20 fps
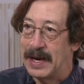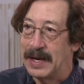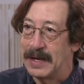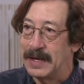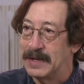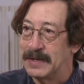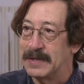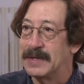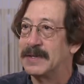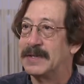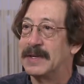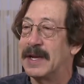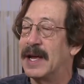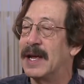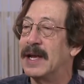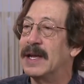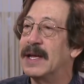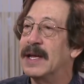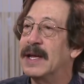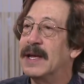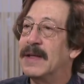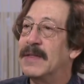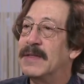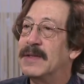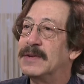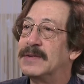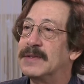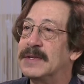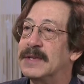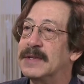It doesn't say
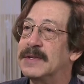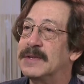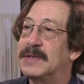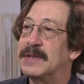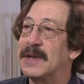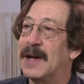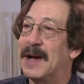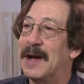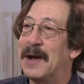this is,